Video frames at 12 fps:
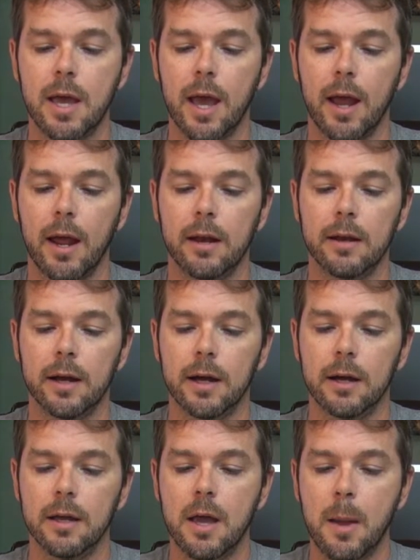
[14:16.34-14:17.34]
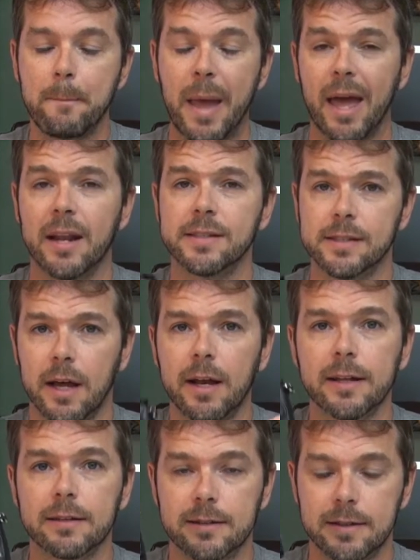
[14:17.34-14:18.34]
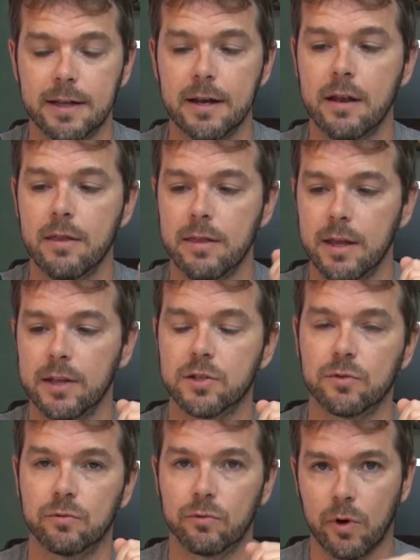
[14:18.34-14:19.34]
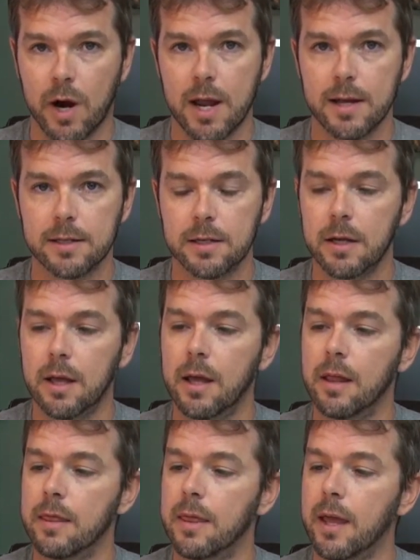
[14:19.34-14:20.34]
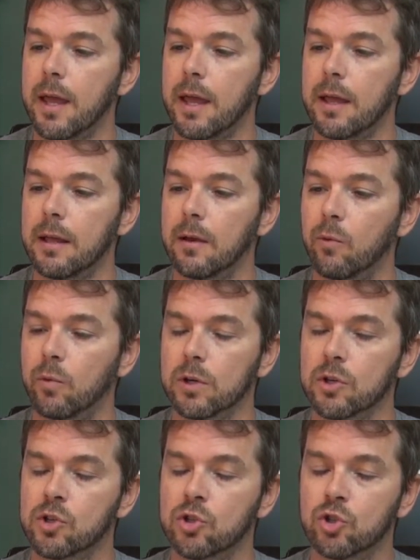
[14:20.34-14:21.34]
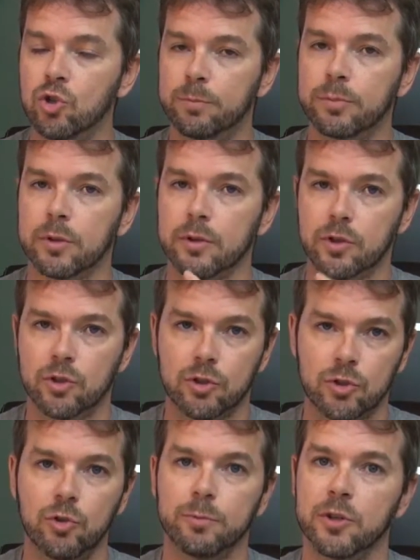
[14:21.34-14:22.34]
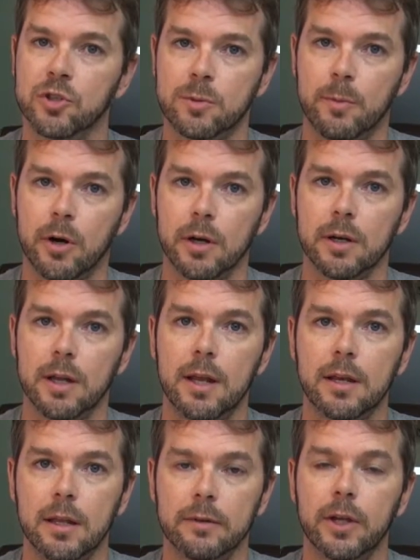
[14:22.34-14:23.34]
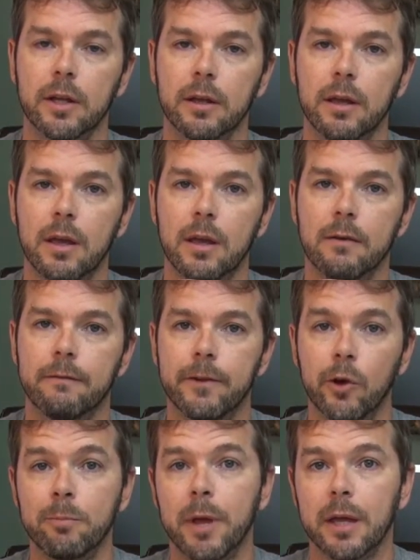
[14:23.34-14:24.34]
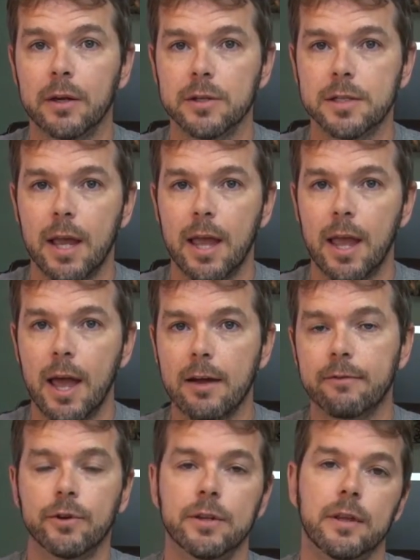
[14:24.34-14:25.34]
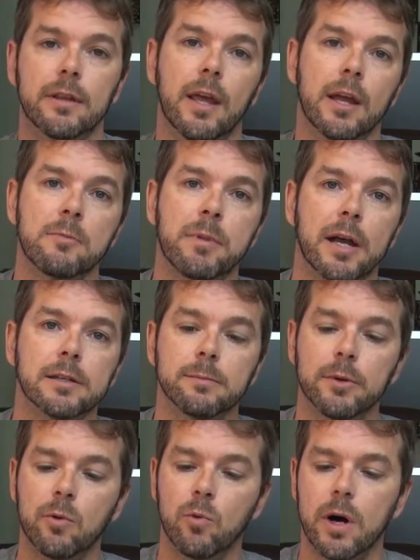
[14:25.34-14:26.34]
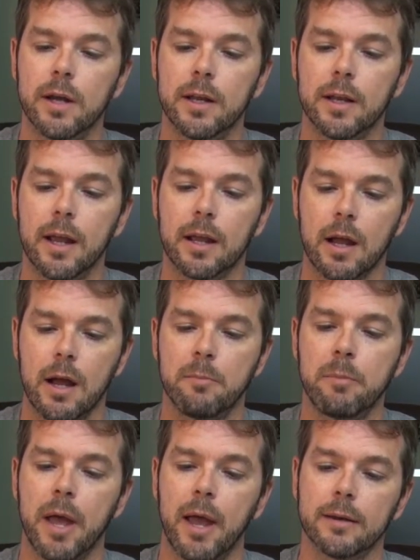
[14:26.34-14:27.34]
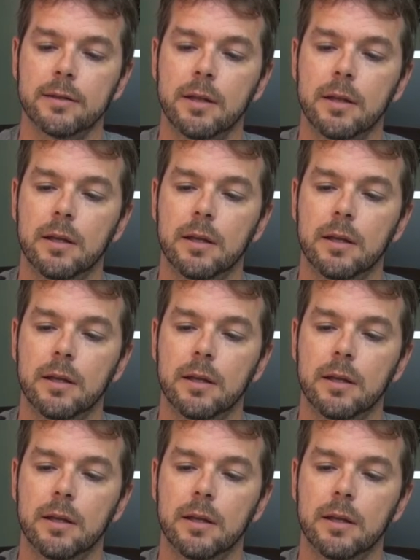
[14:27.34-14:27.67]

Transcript: And Panasonic did this right. They were super, super smart in giving filmmakers everything they could possibly want in a compact